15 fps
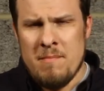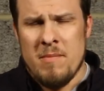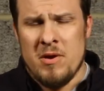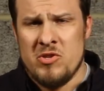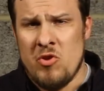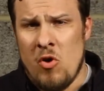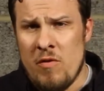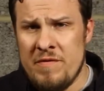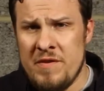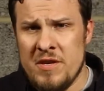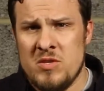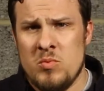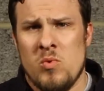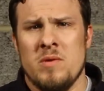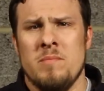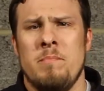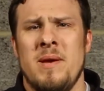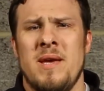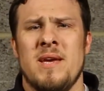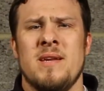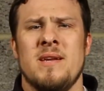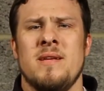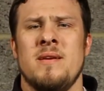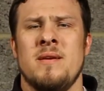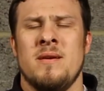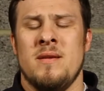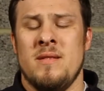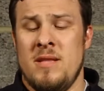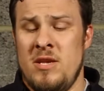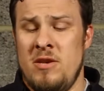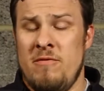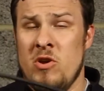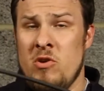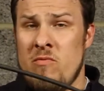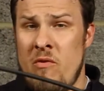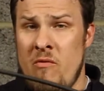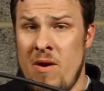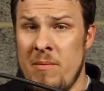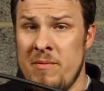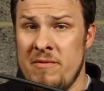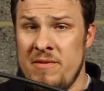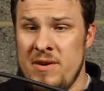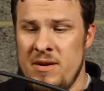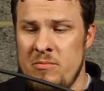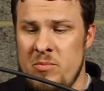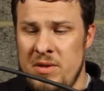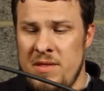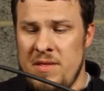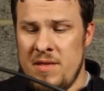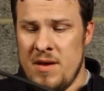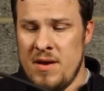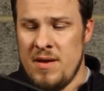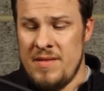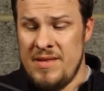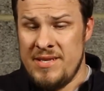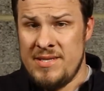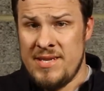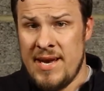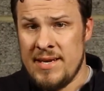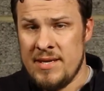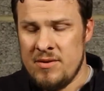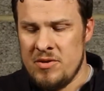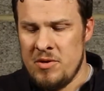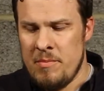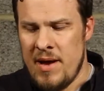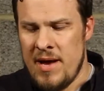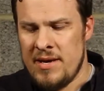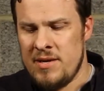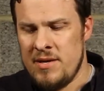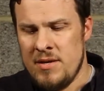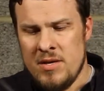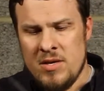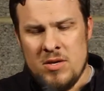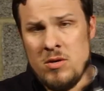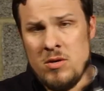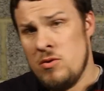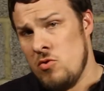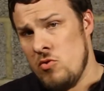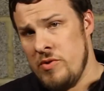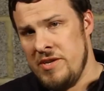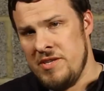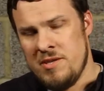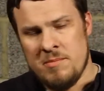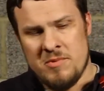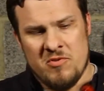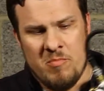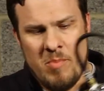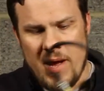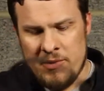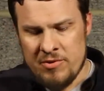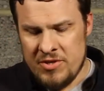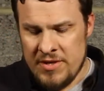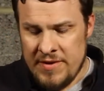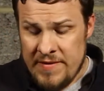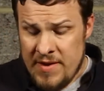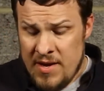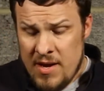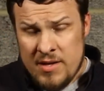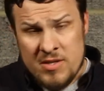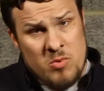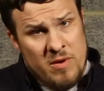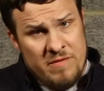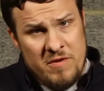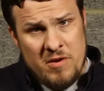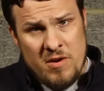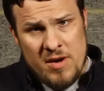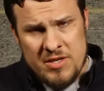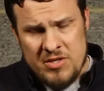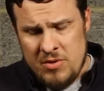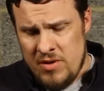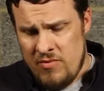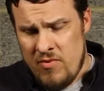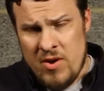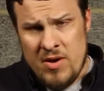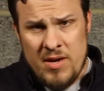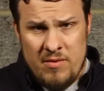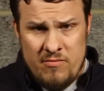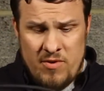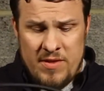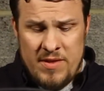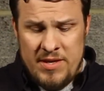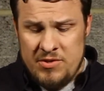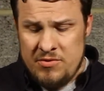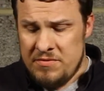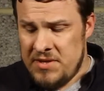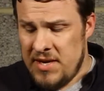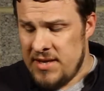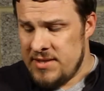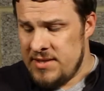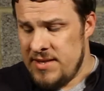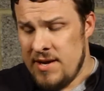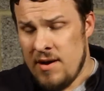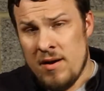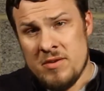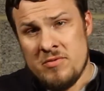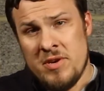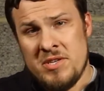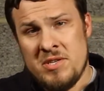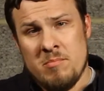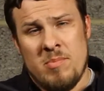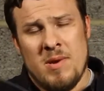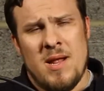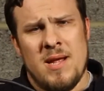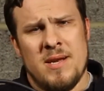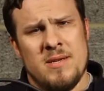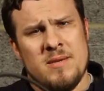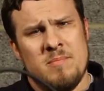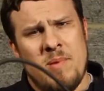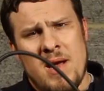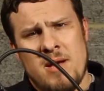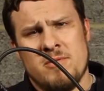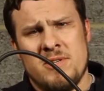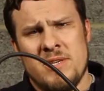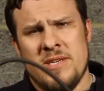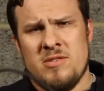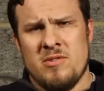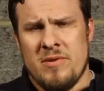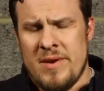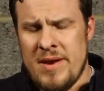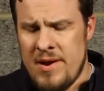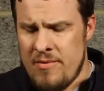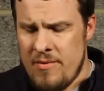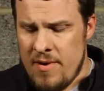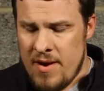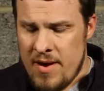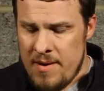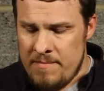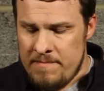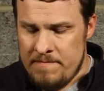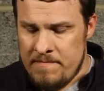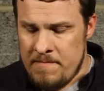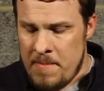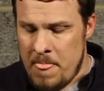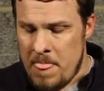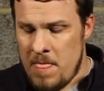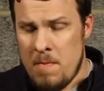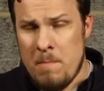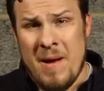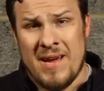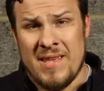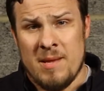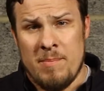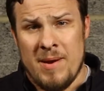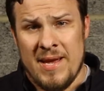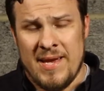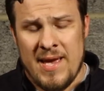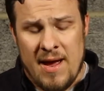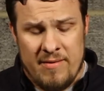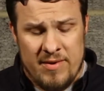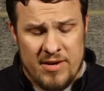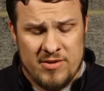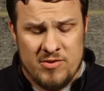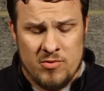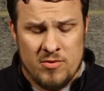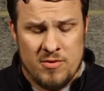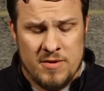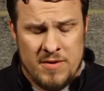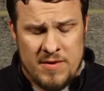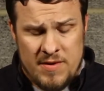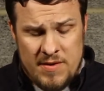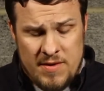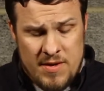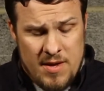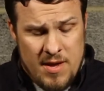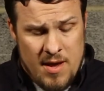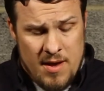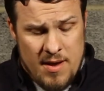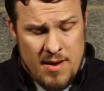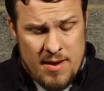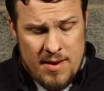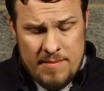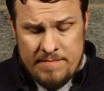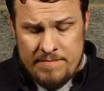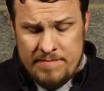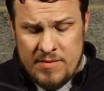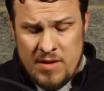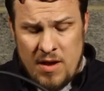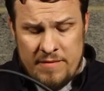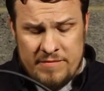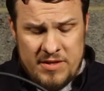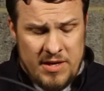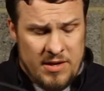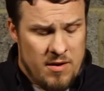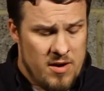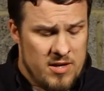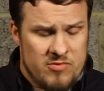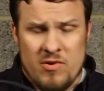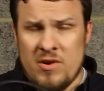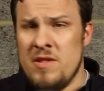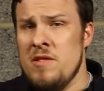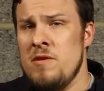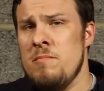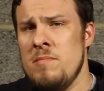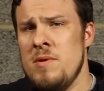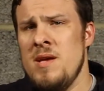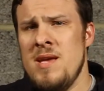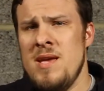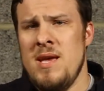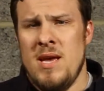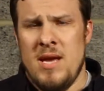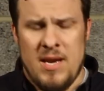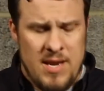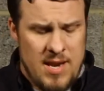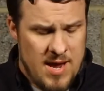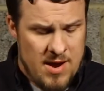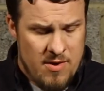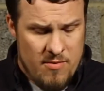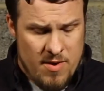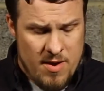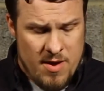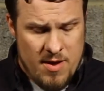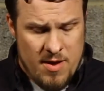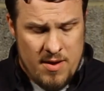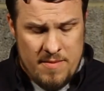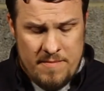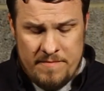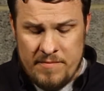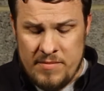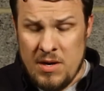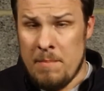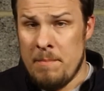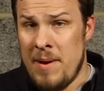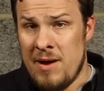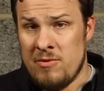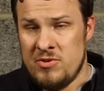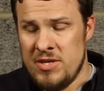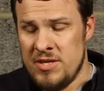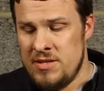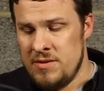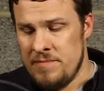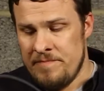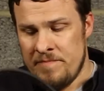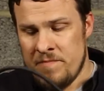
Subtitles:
Most obvious one being that you've got to run around with this tank on your back or in some sort of pouch. There's quite a few guys do it, run these sort of tanks in their hydration bladder pouches on their back of their plate carriers, or I've seen guys running them in their dump pouches.